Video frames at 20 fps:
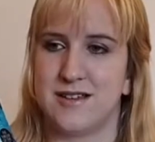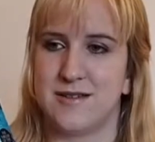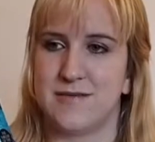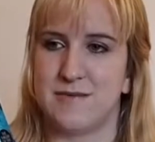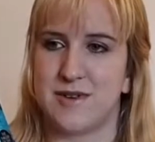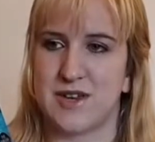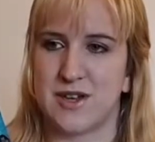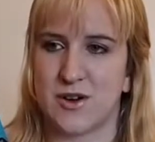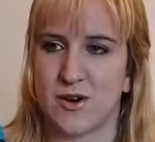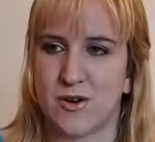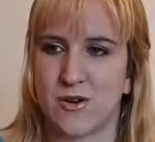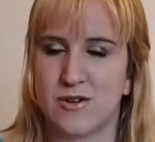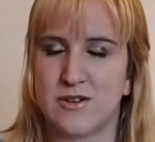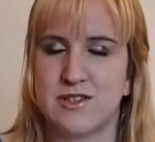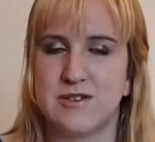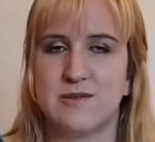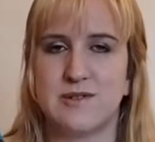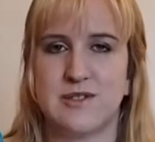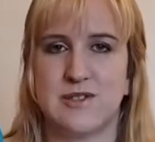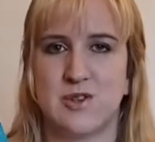because
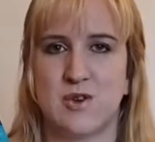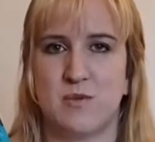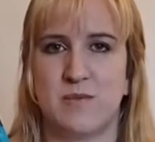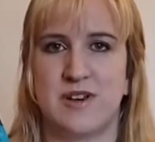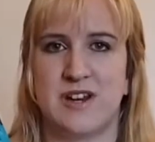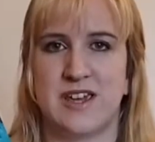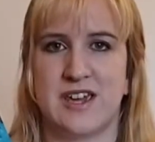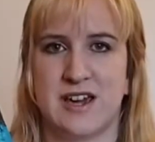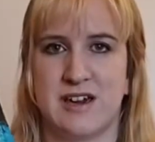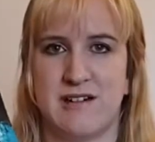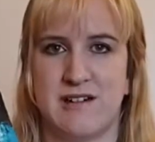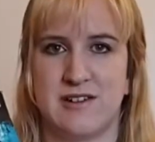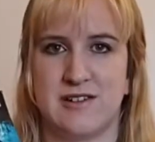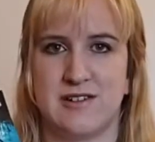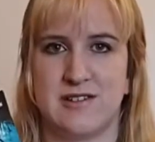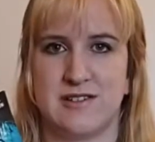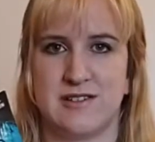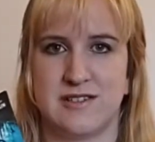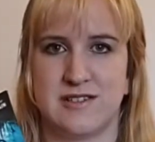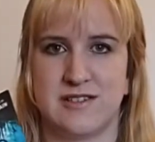there were so many
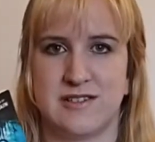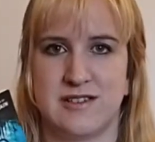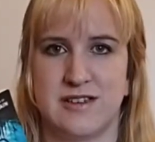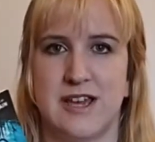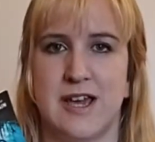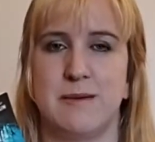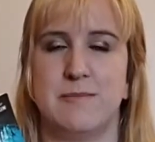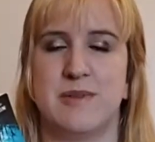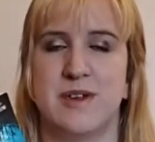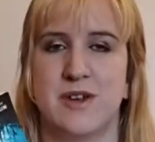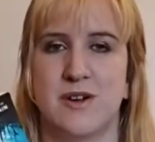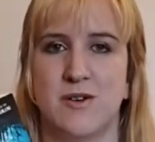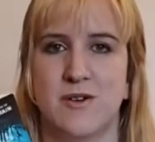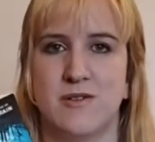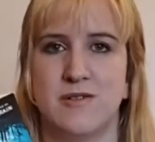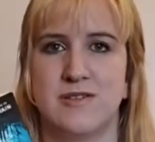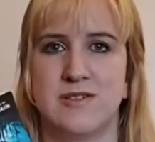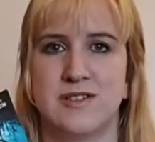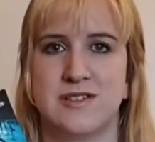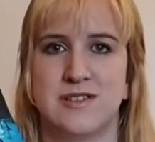characters, and
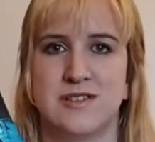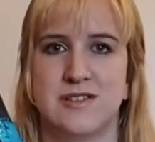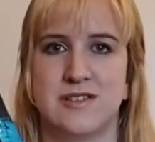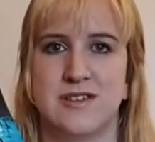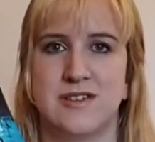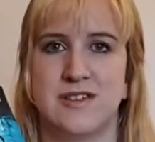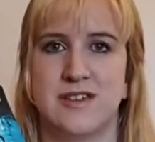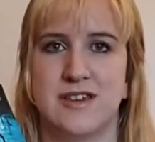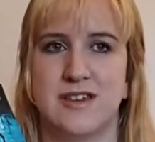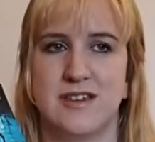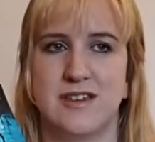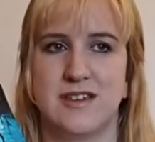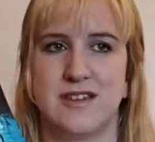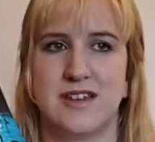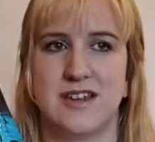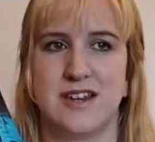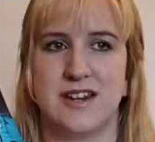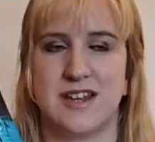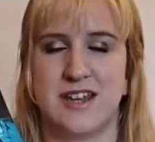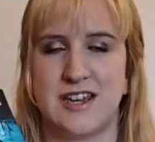because
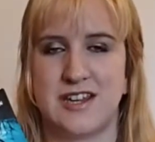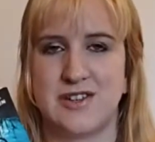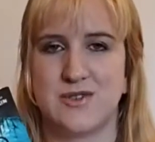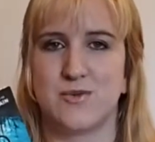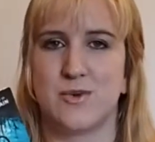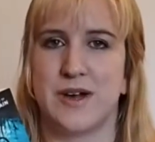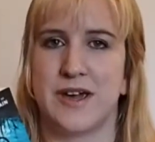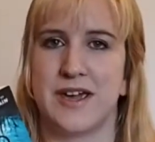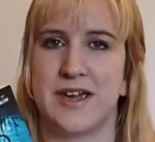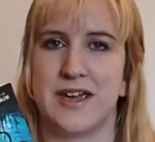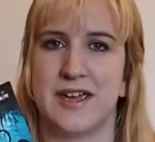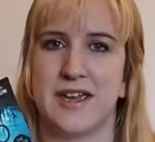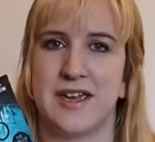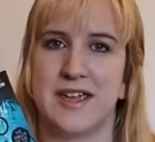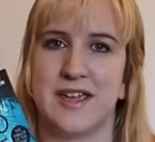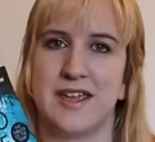in each way,